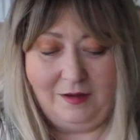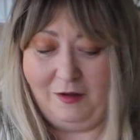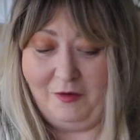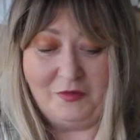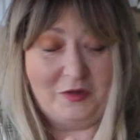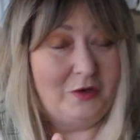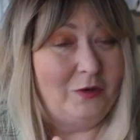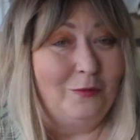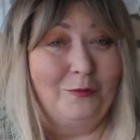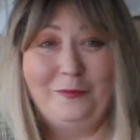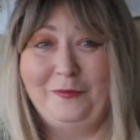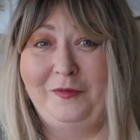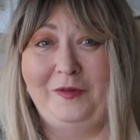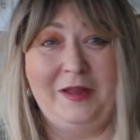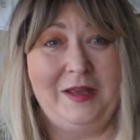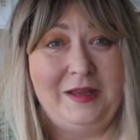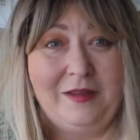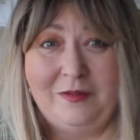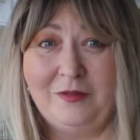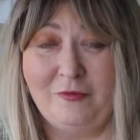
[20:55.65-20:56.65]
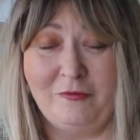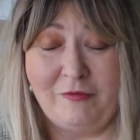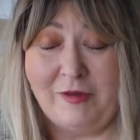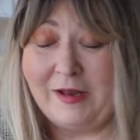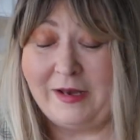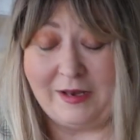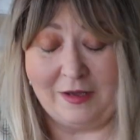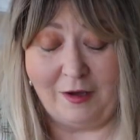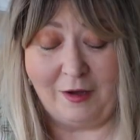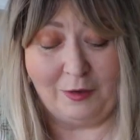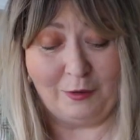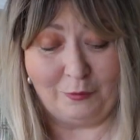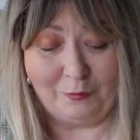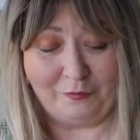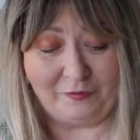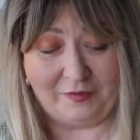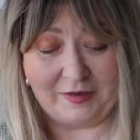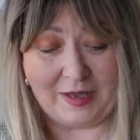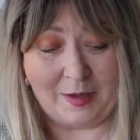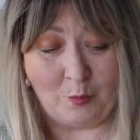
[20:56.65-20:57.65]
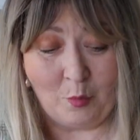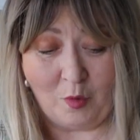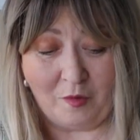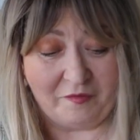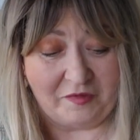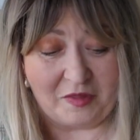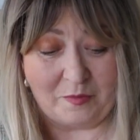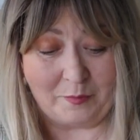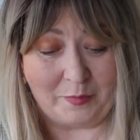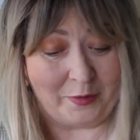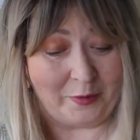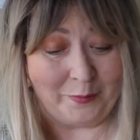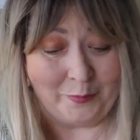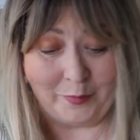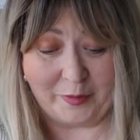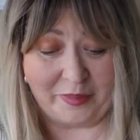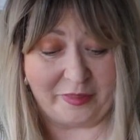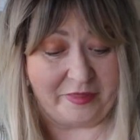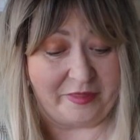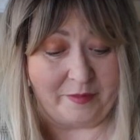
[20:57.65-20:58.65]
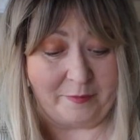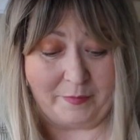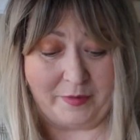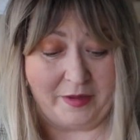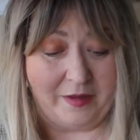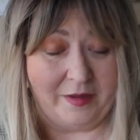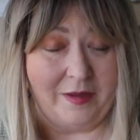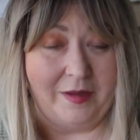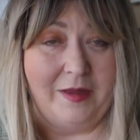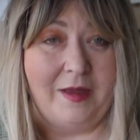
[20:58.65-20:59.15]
Oh, they're lovely. They really are lovely. I'm over the moon with them.